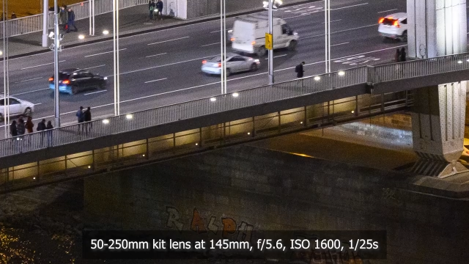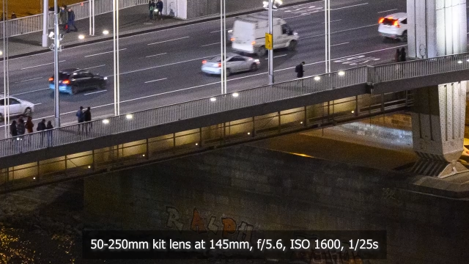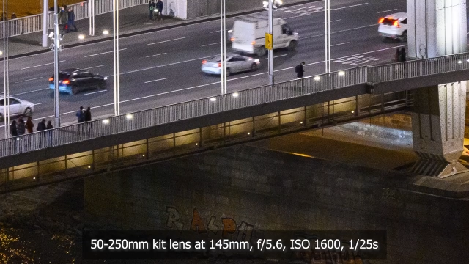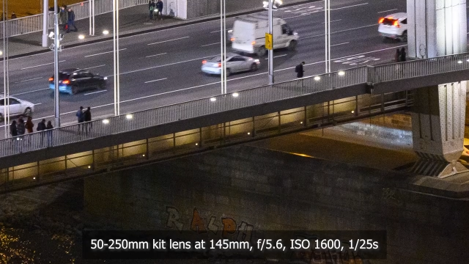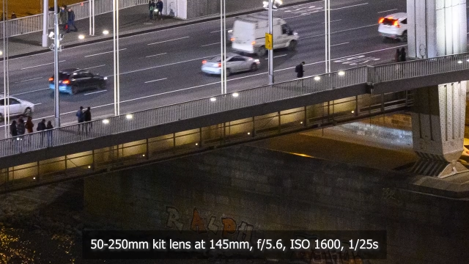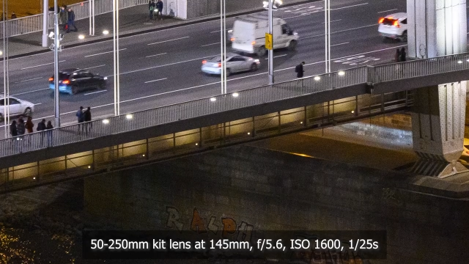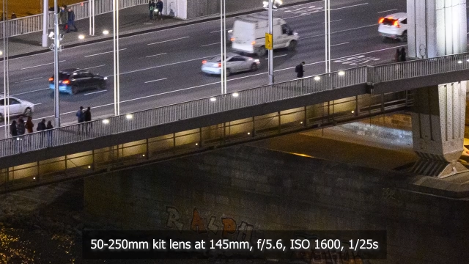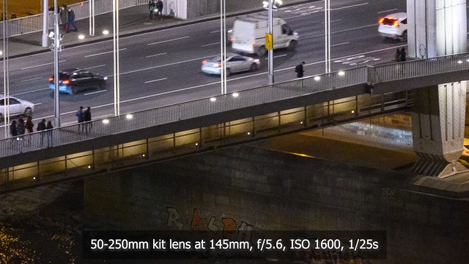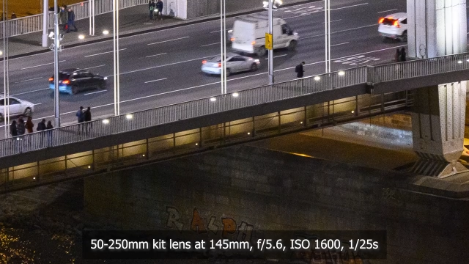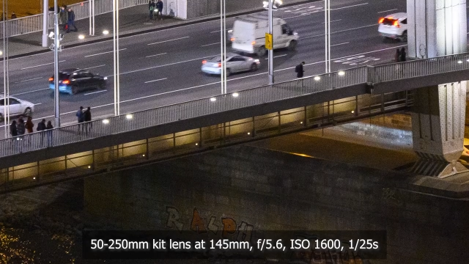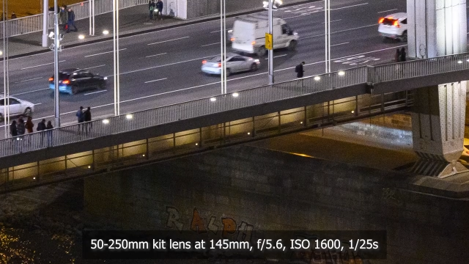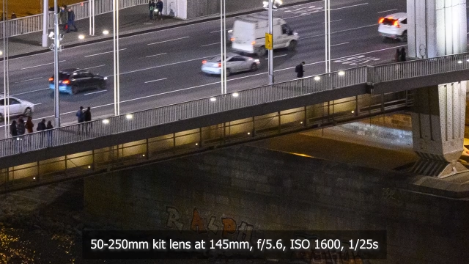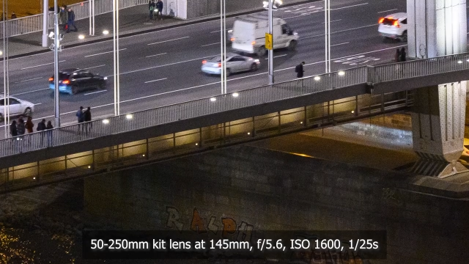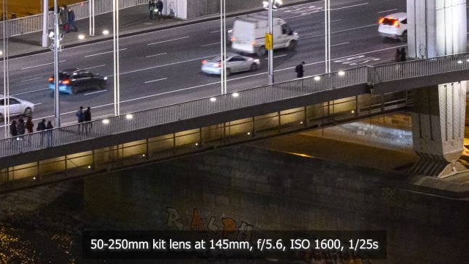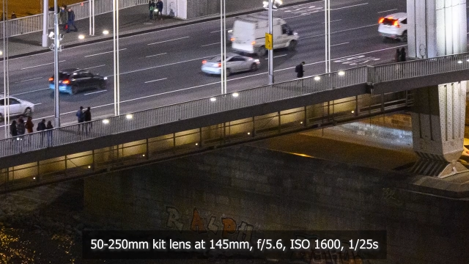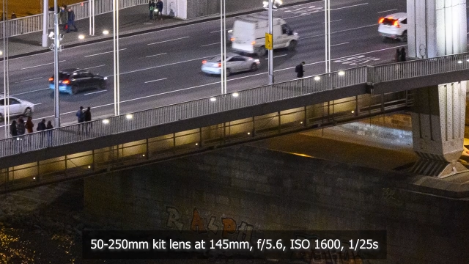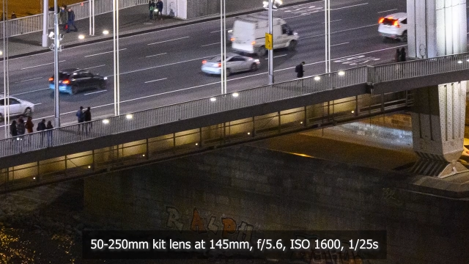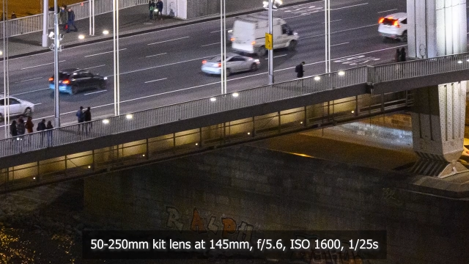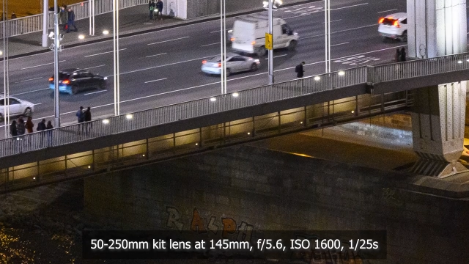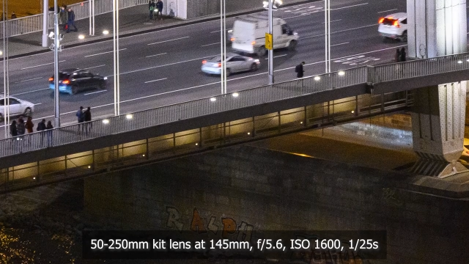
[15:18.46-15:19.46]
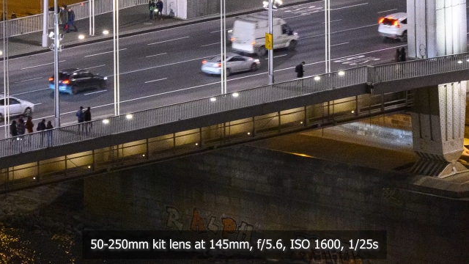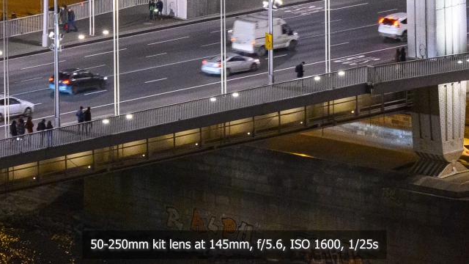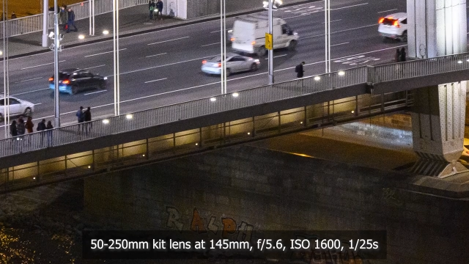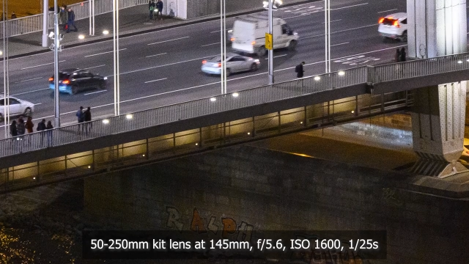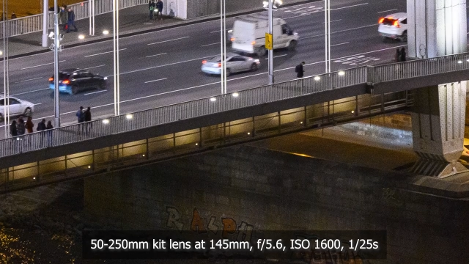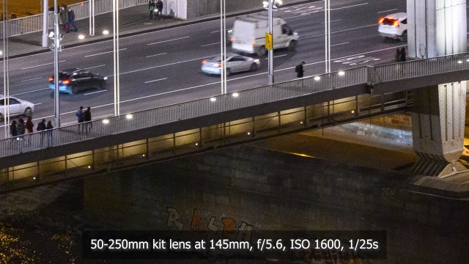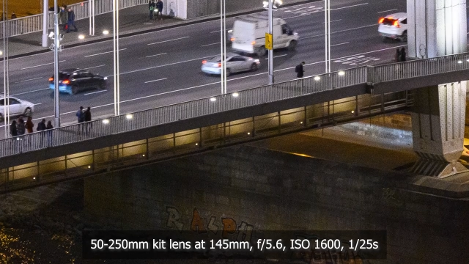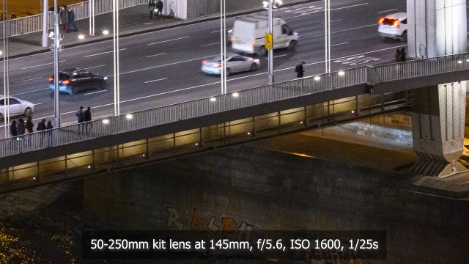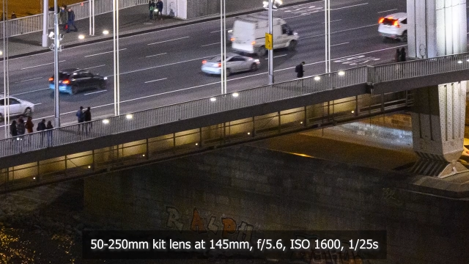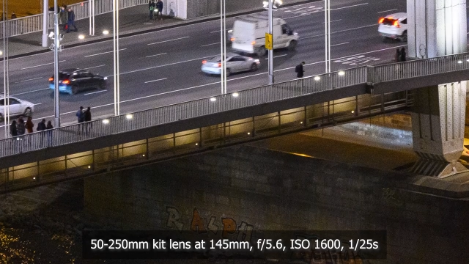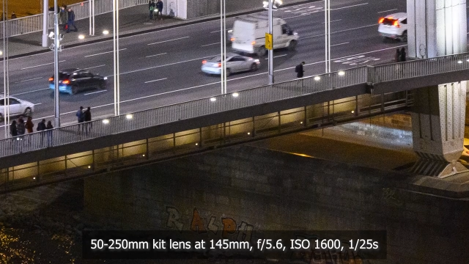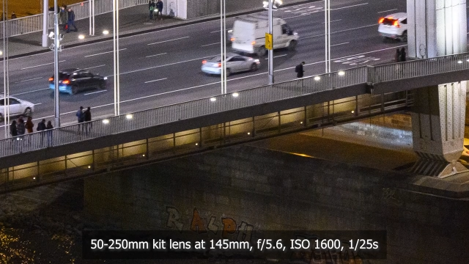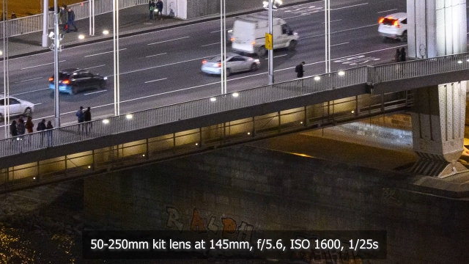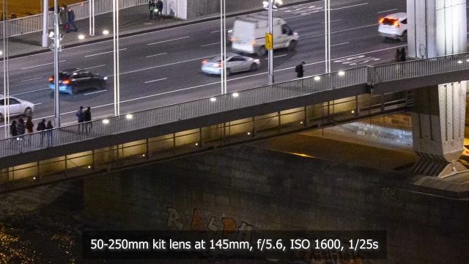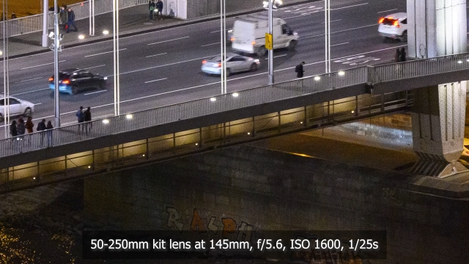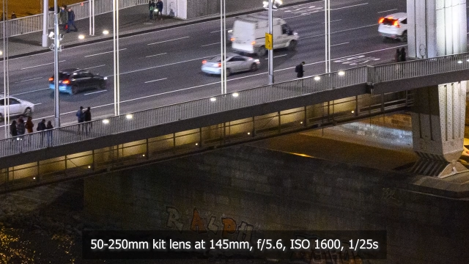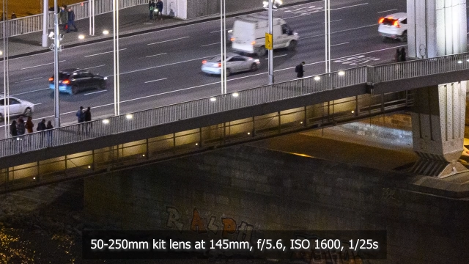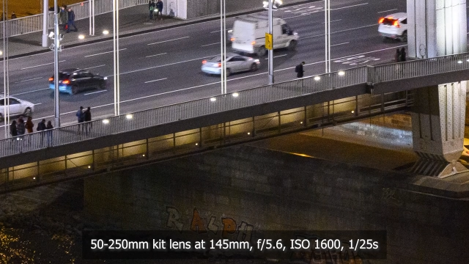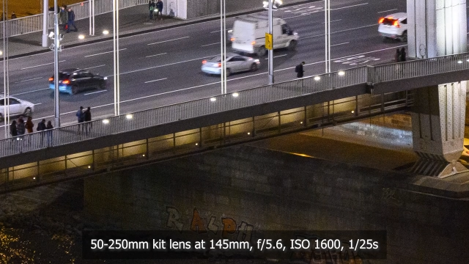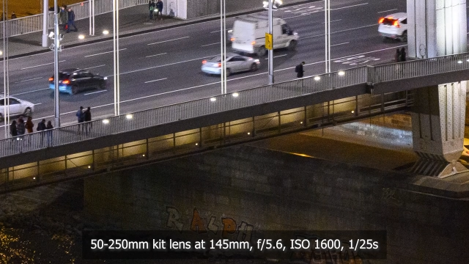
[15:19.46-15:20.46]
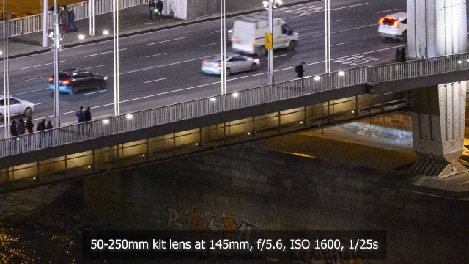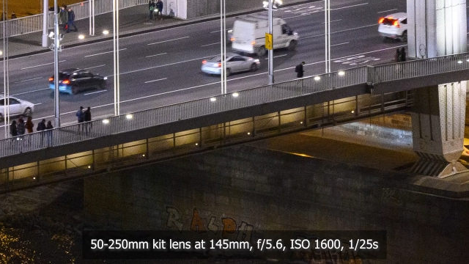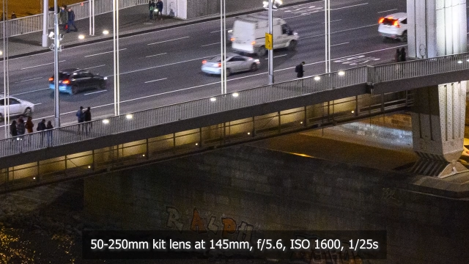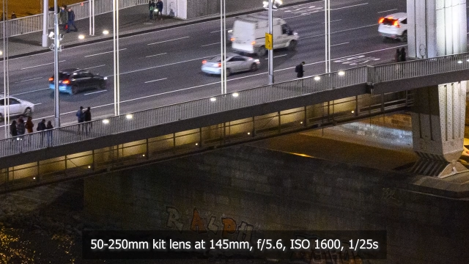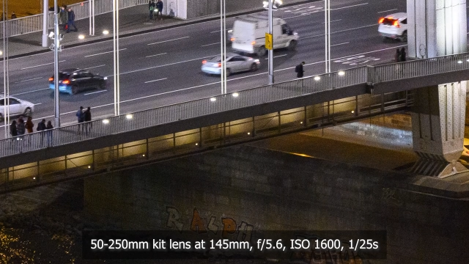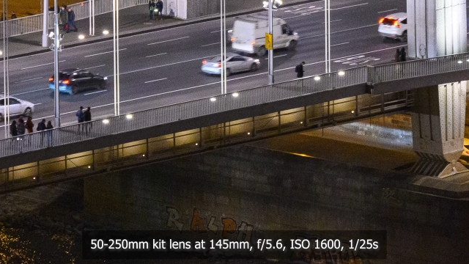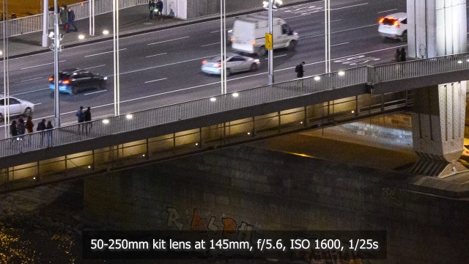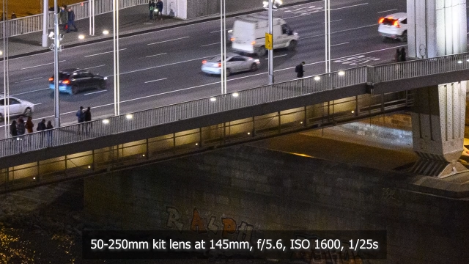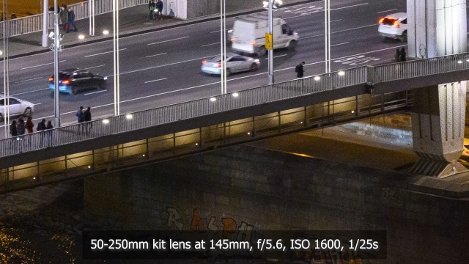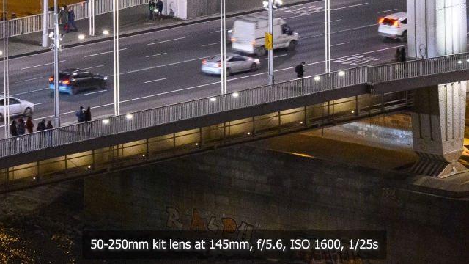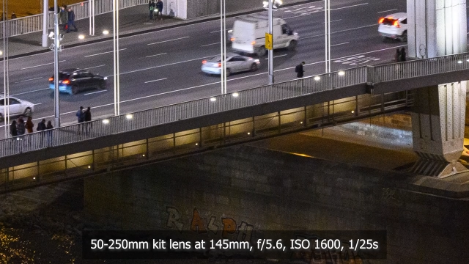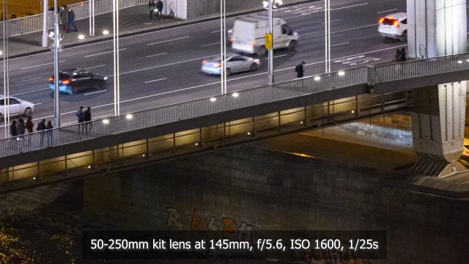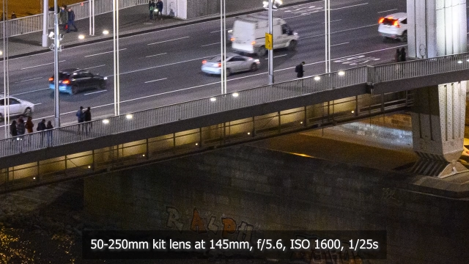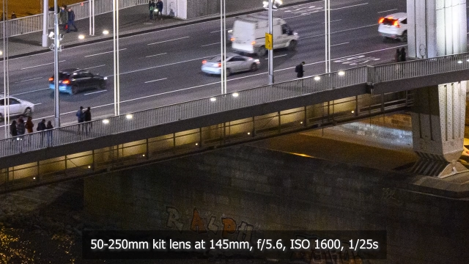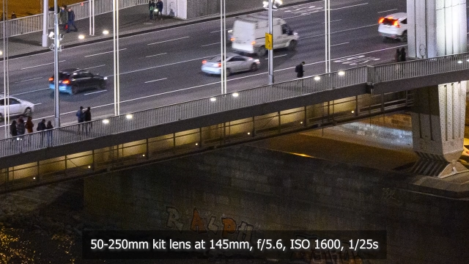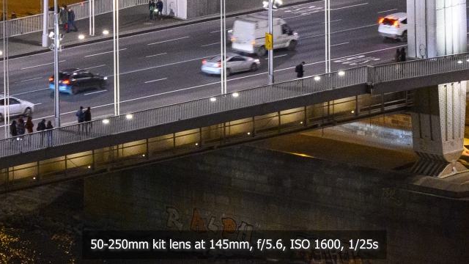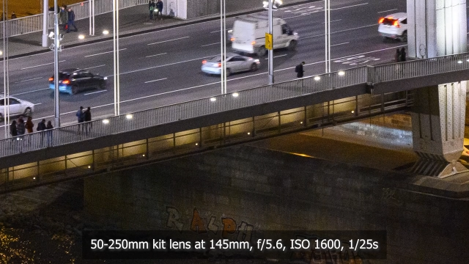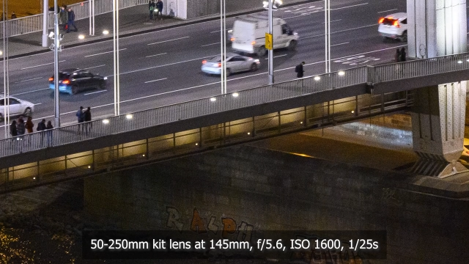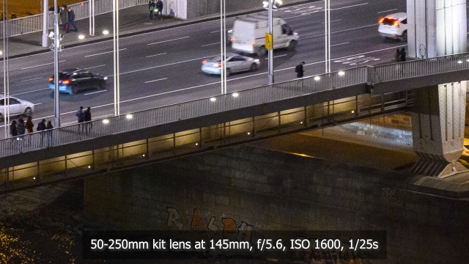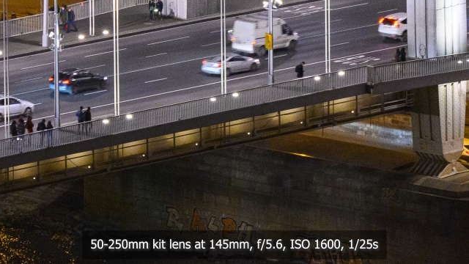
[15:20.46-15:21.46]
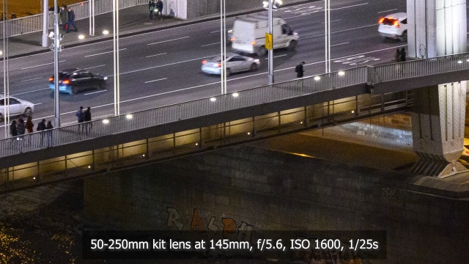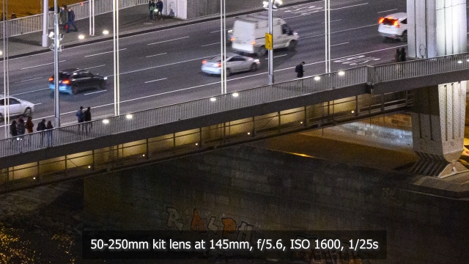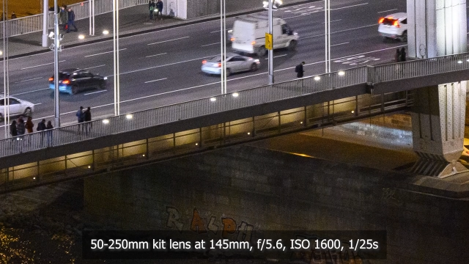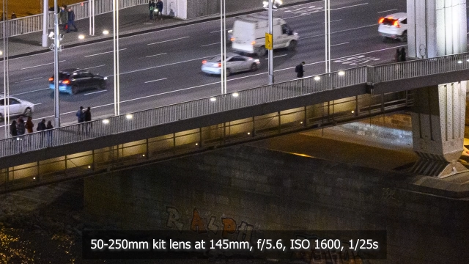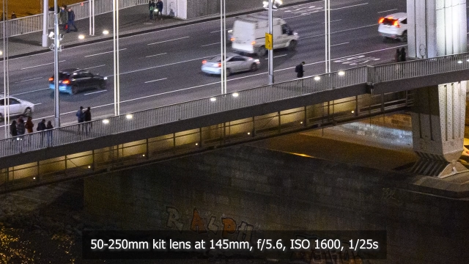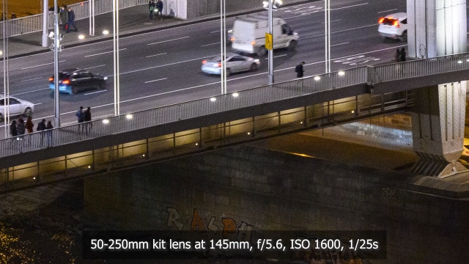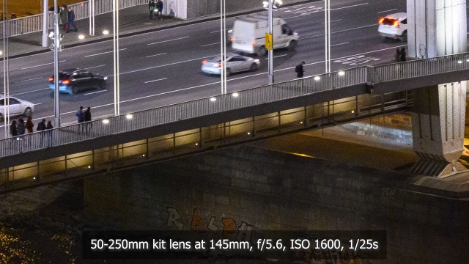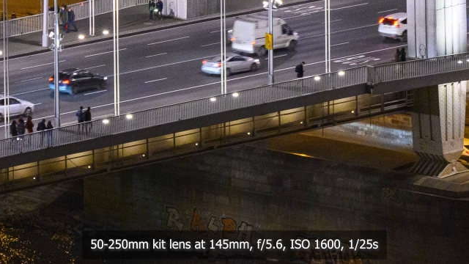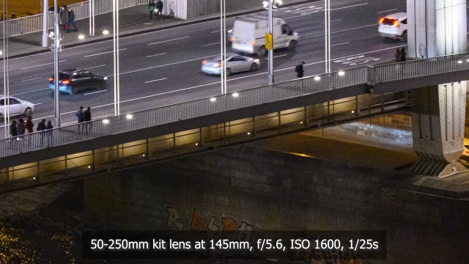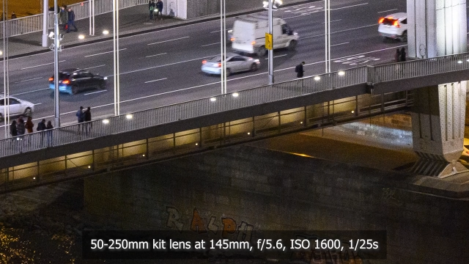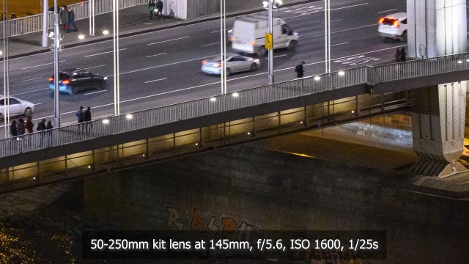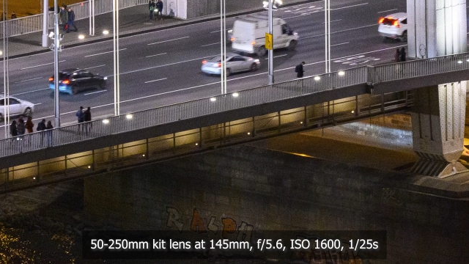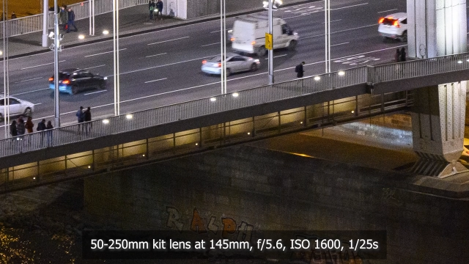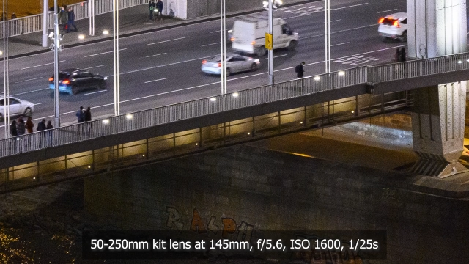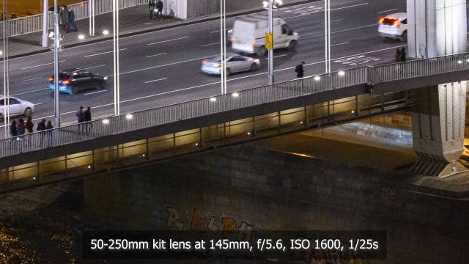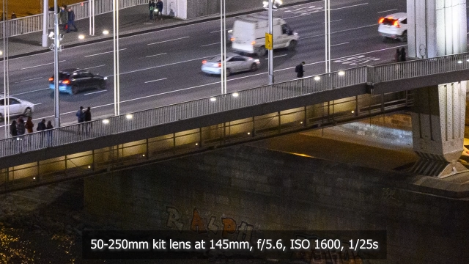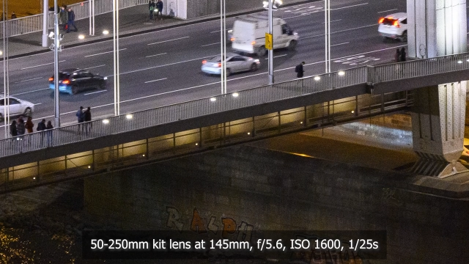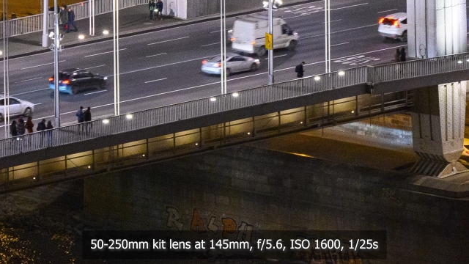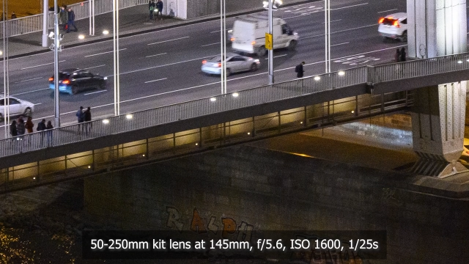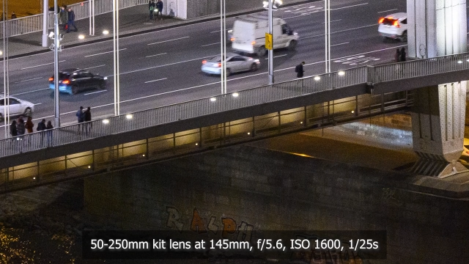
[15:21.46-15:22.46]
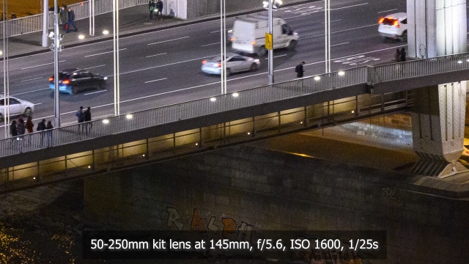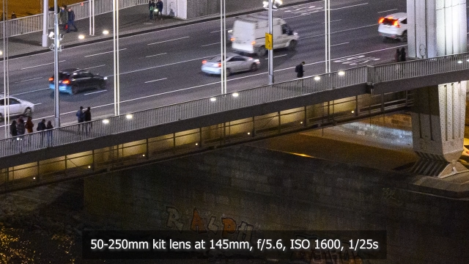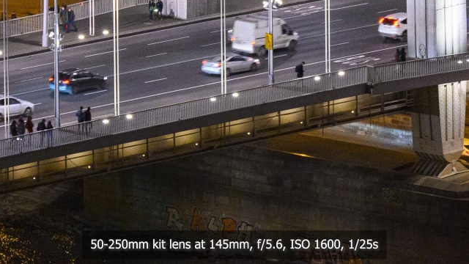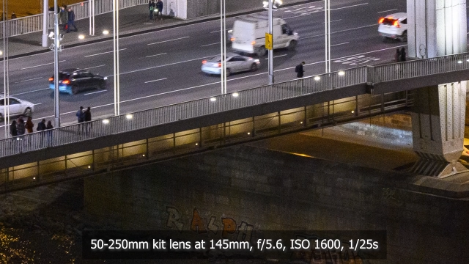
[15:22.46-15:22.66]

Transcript: [unreadable: no face in view]